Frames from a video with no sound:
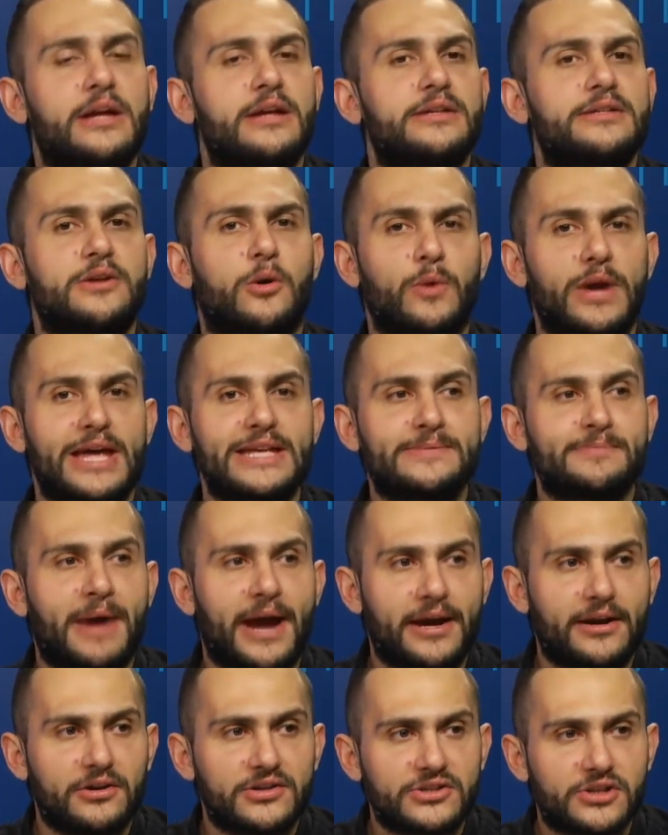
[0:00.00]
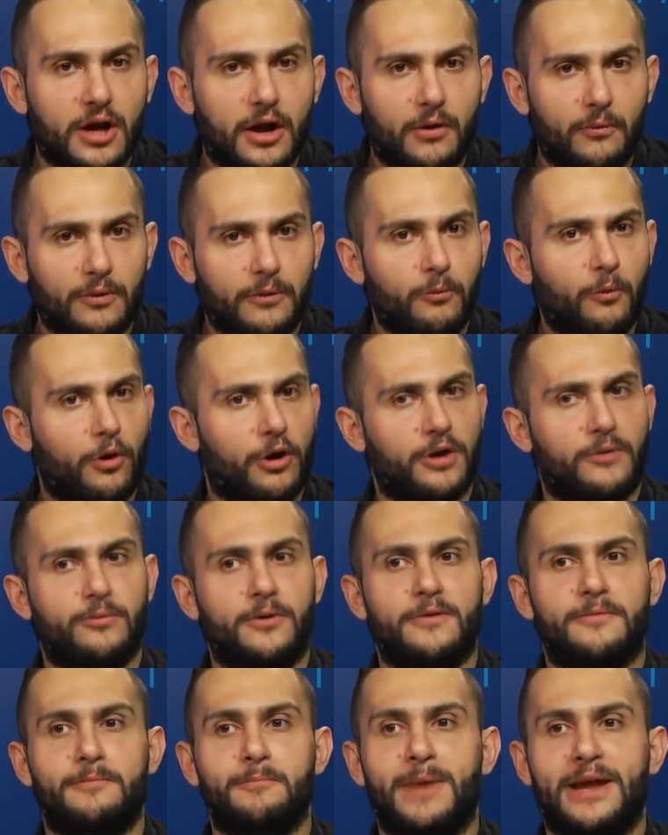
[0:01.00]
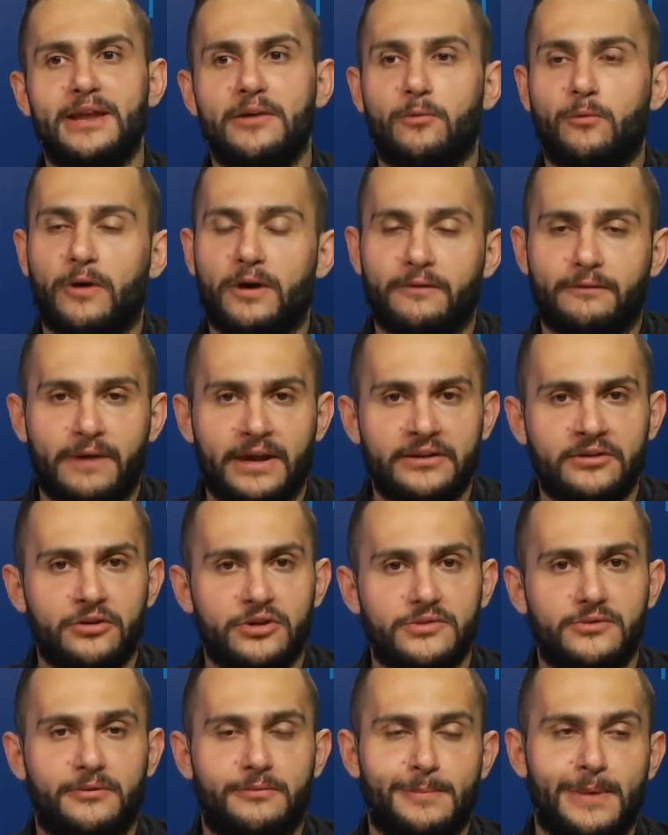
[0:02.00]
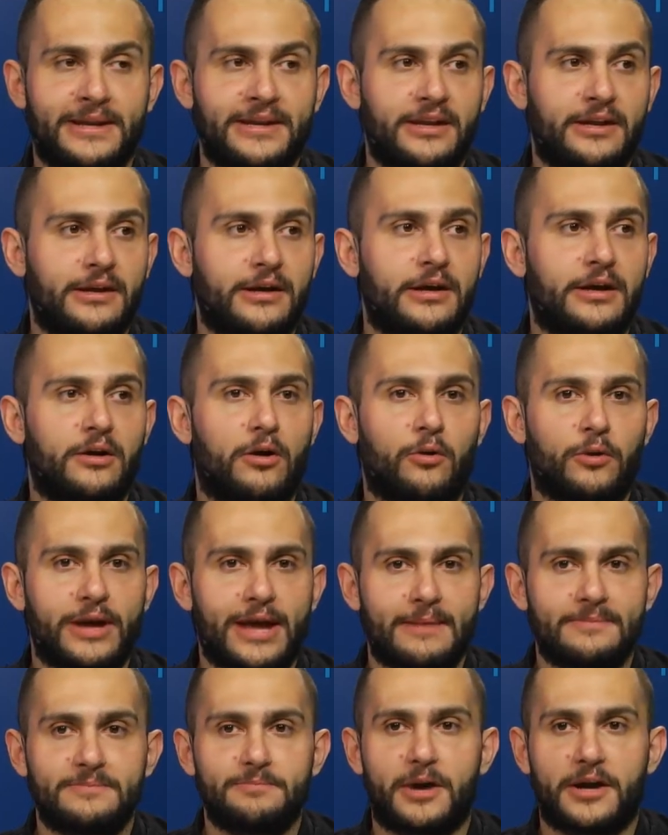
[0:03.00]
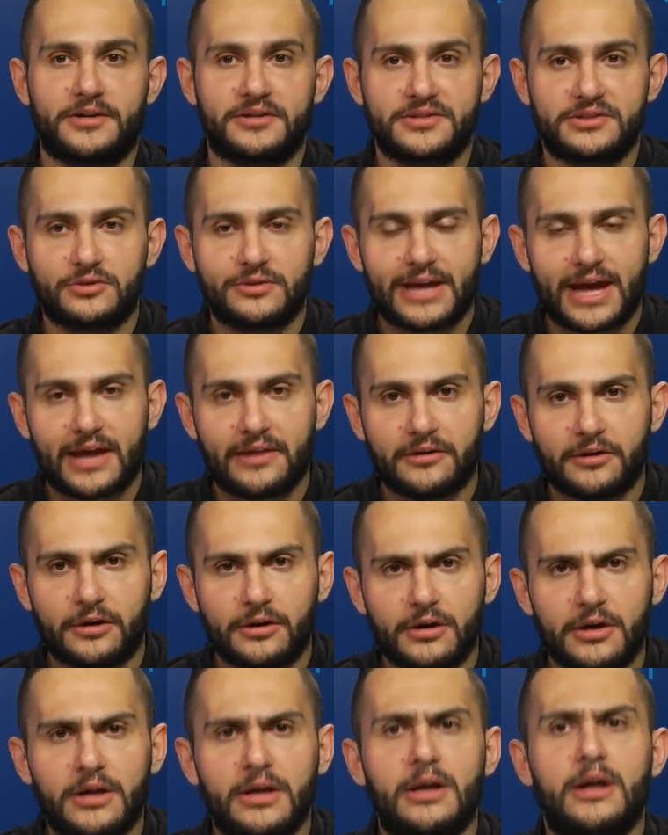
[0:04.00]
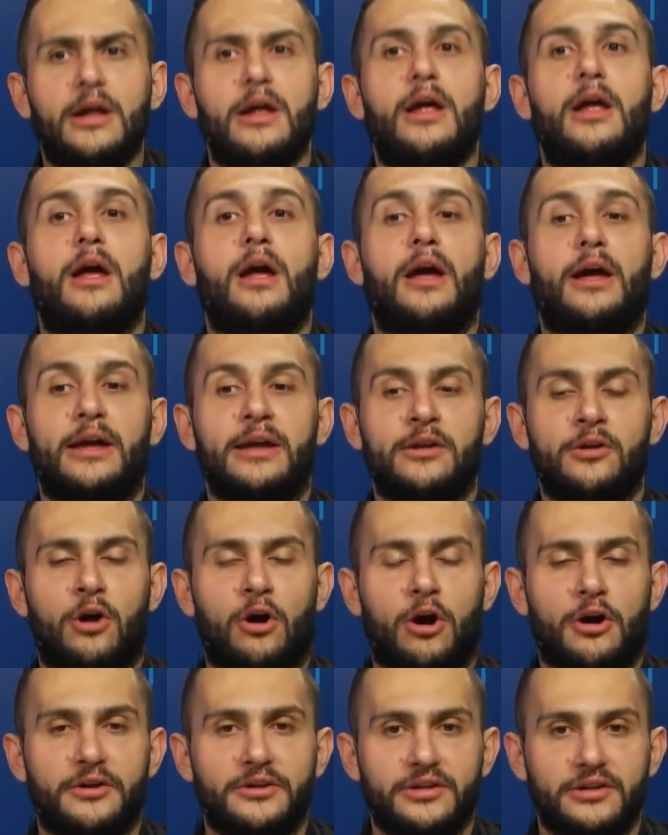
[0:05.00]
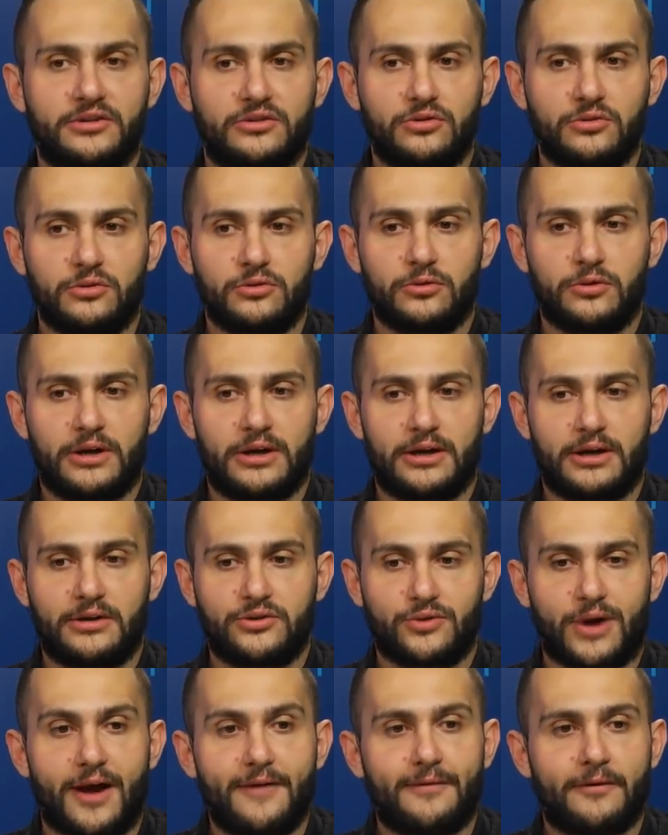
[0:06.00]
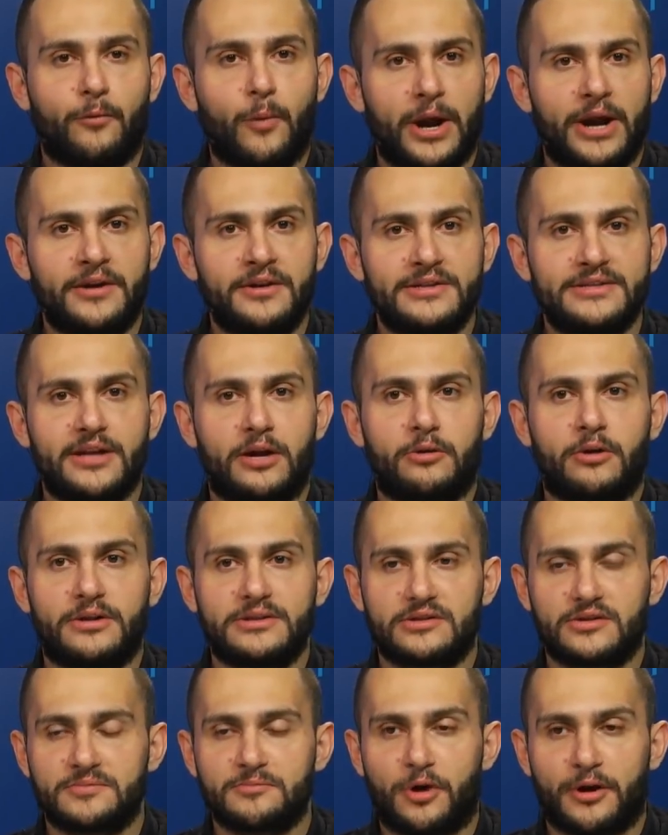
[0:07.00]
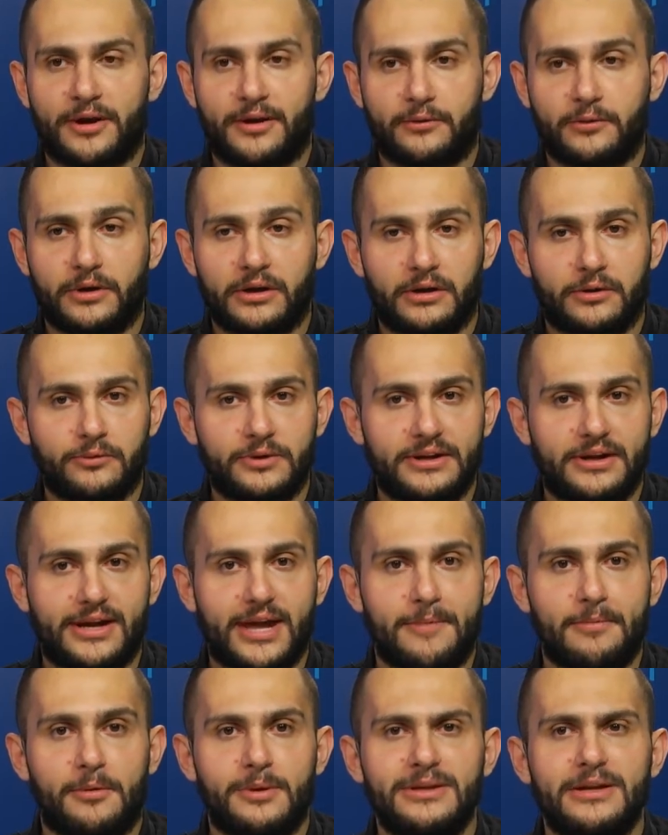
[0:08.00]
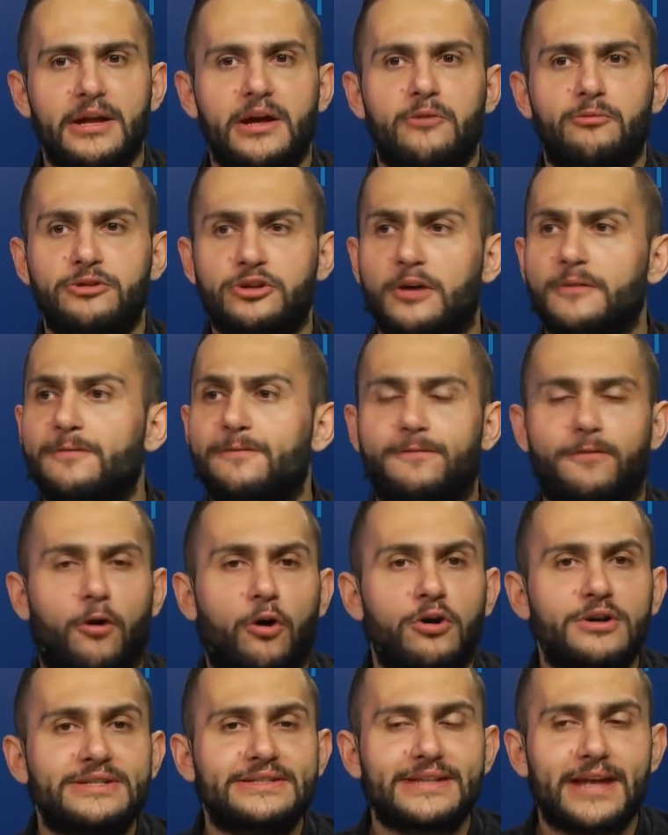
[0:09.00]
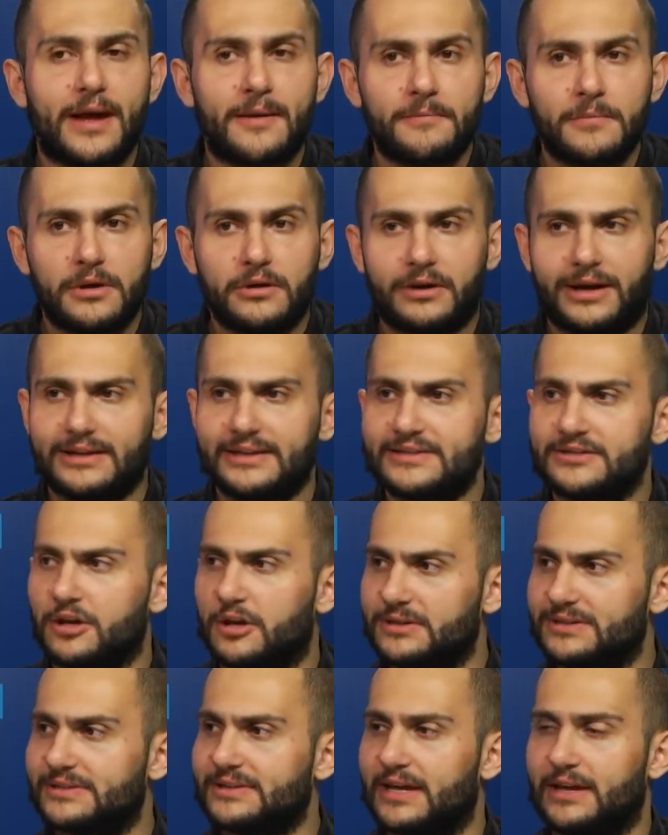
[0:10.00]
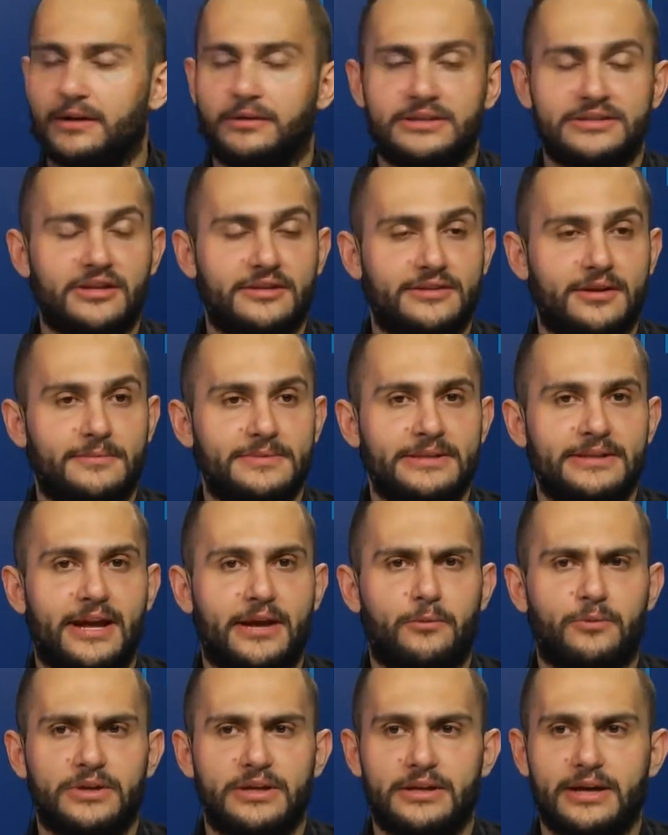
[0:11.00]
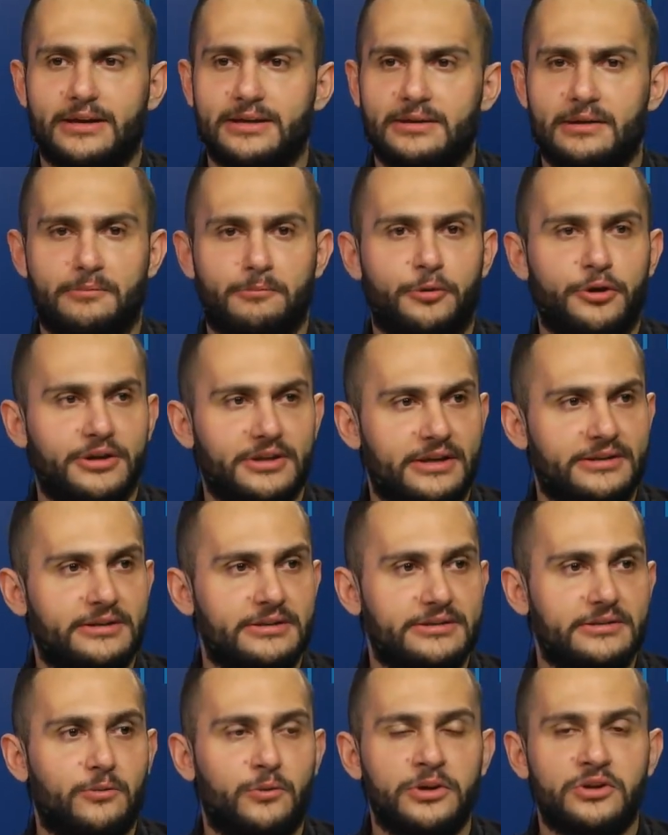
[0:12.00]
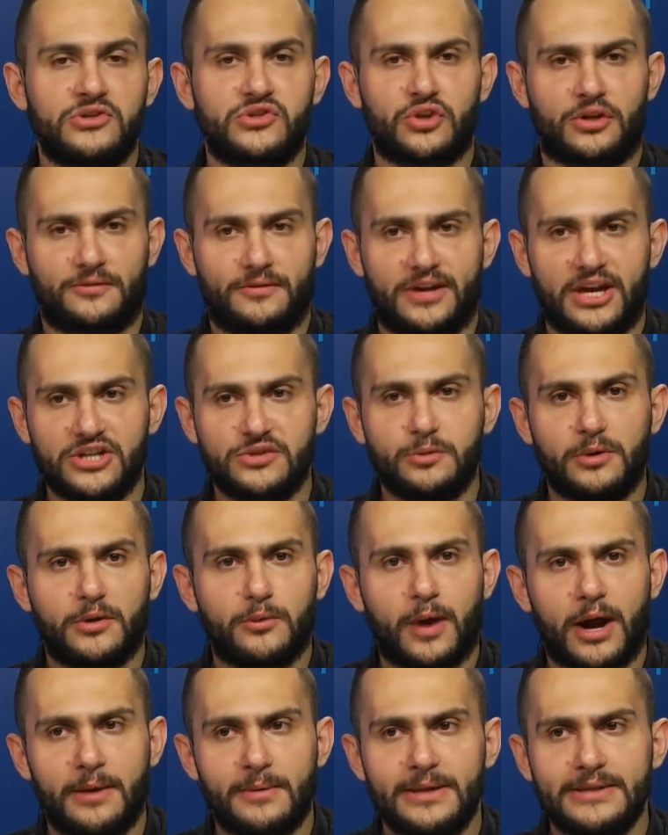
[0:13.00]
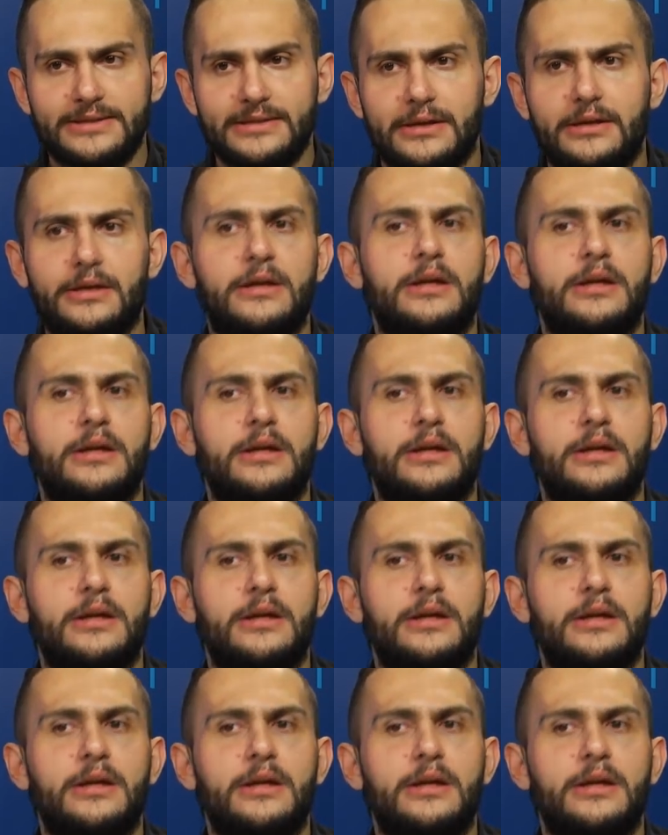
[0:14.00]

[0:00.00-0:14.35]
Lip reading: So we as Microsoft, we work with many vendors, with many OEM partners together in order to drive awareness around those modern reader capabilities. We don't force them, right? It's not something like we put it under the Windows certification requirements.